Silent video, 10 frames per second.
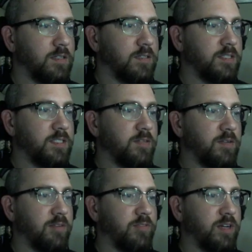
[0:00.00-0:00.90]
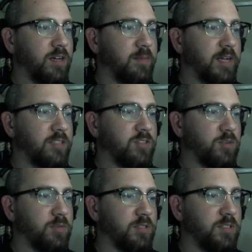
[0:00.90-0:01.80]
These don't have the automatic
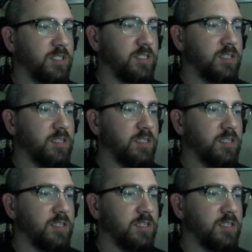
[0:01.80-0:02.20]
toll booths.